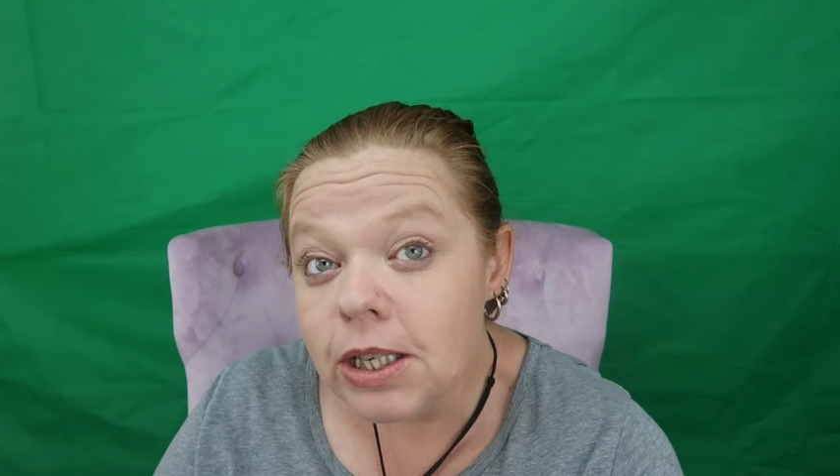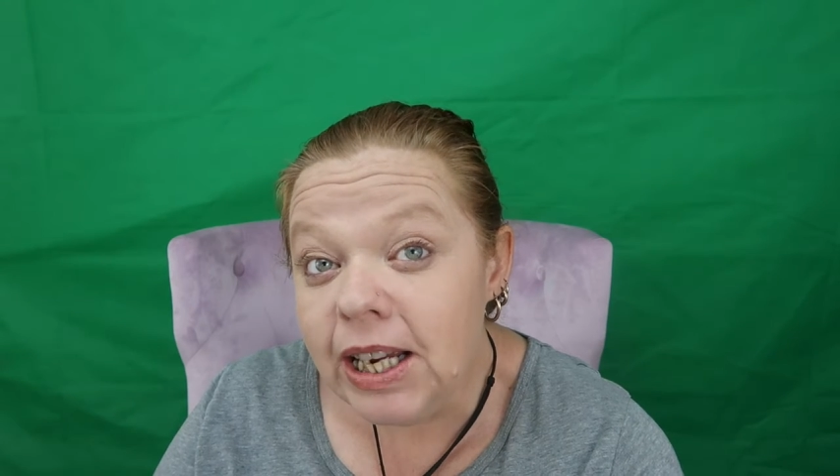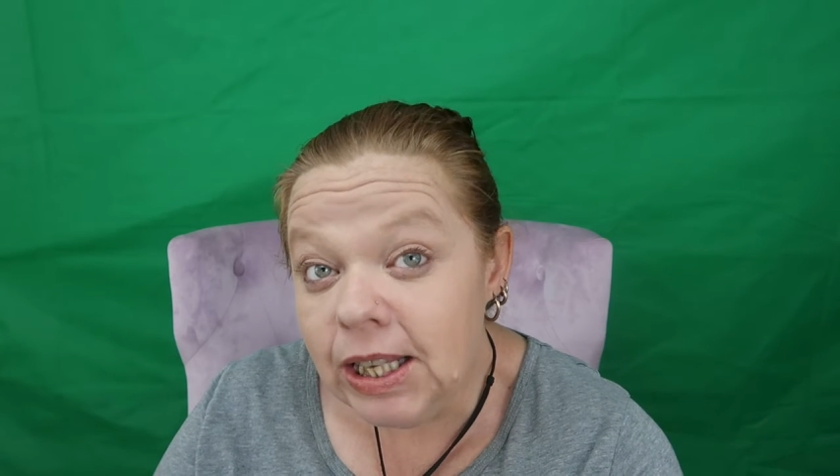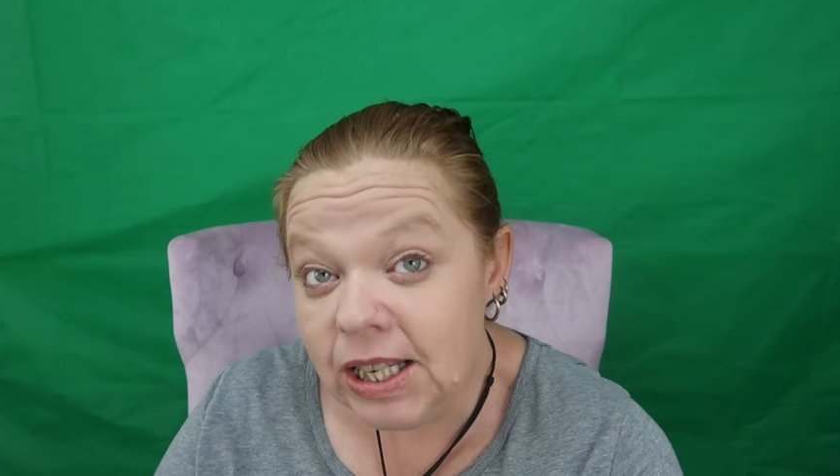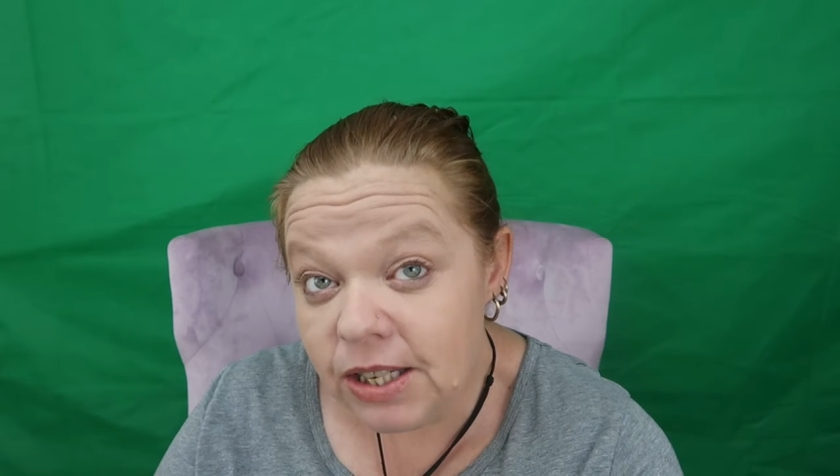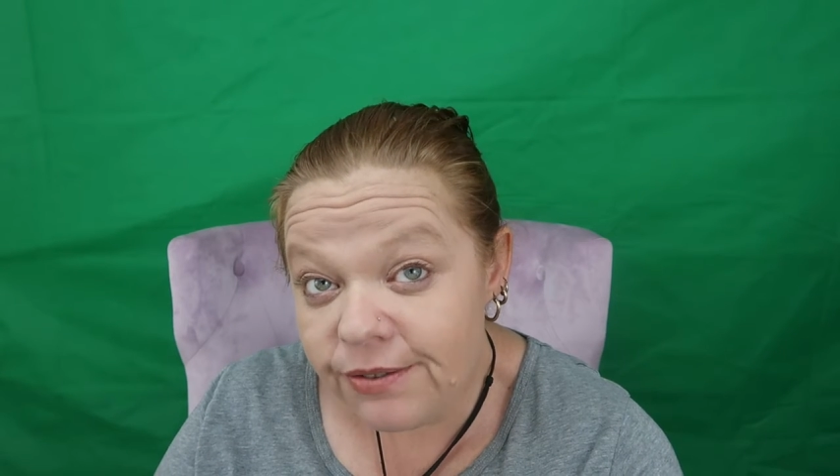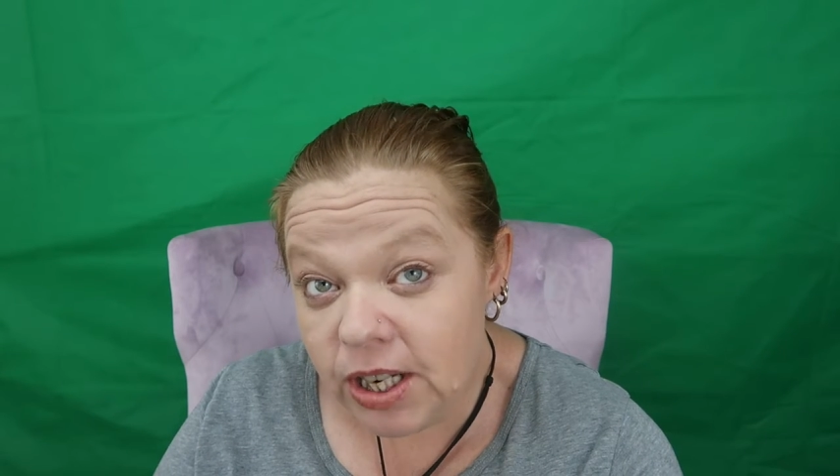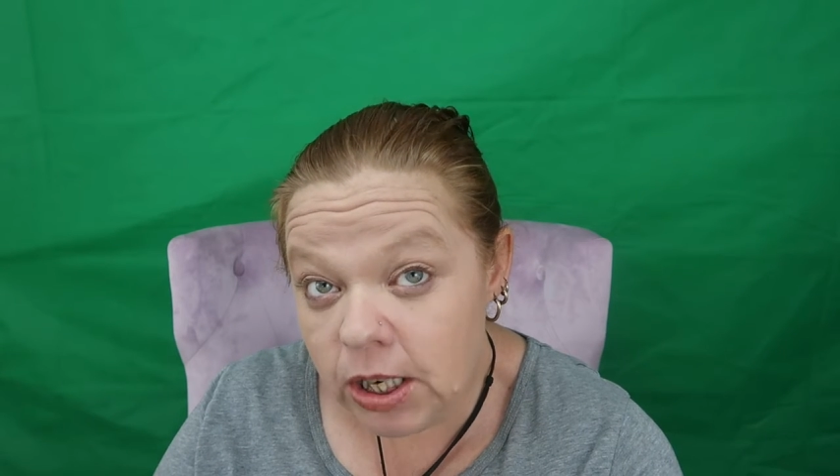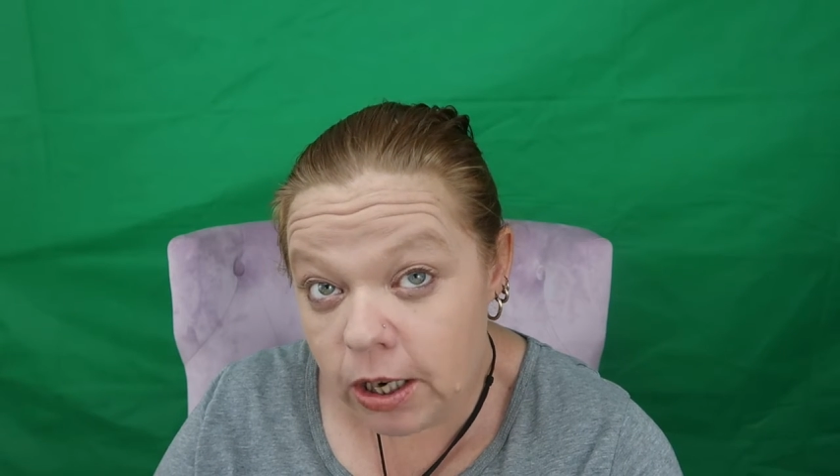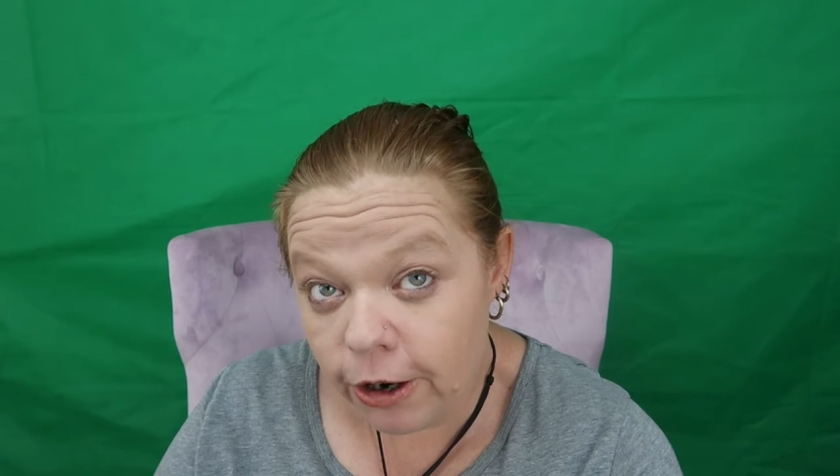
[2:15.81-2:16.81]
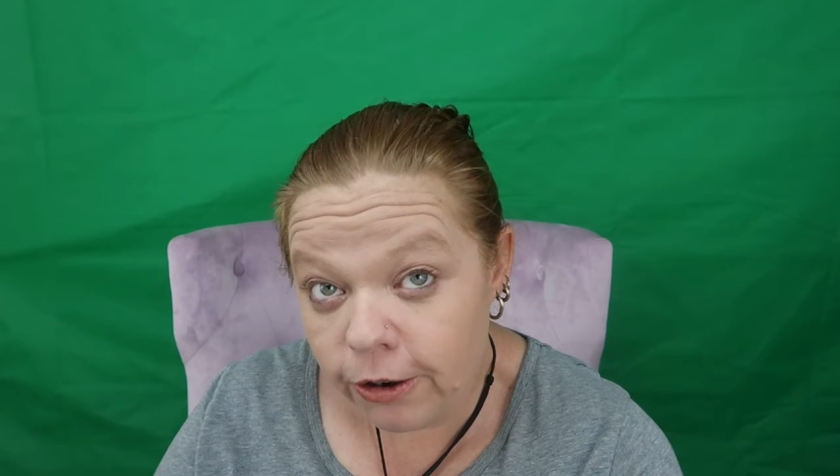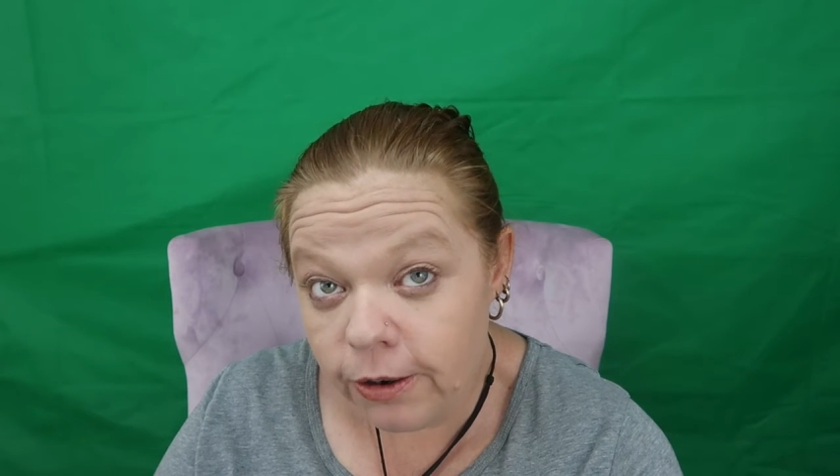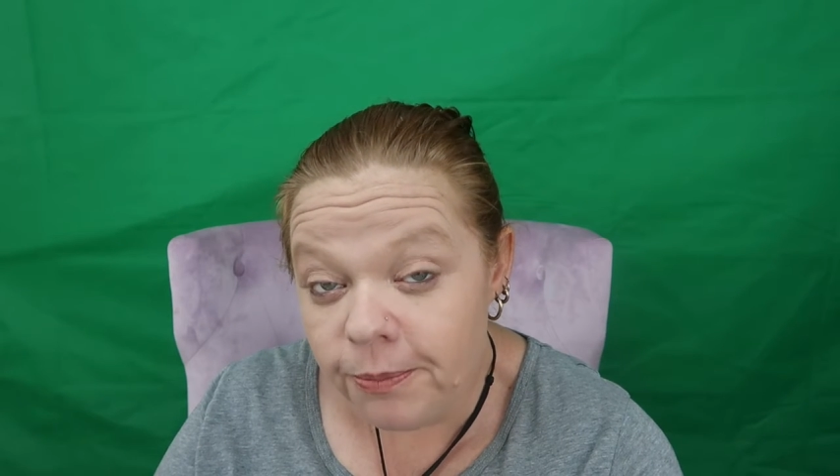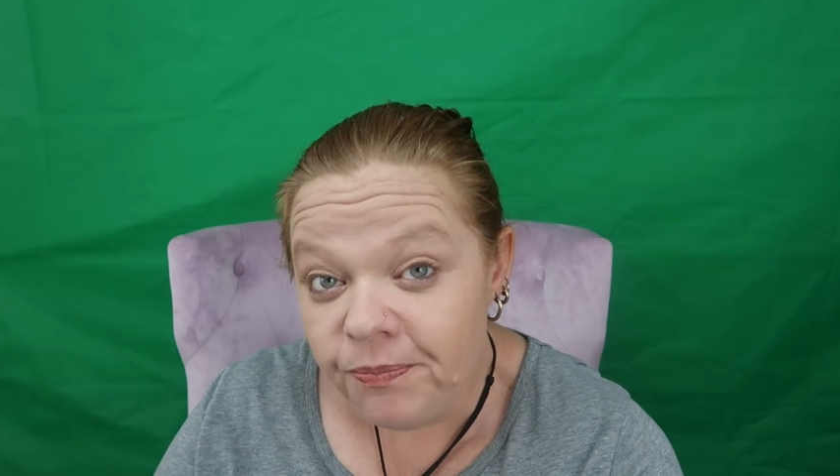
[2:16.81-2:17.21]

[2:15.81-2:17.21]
in this video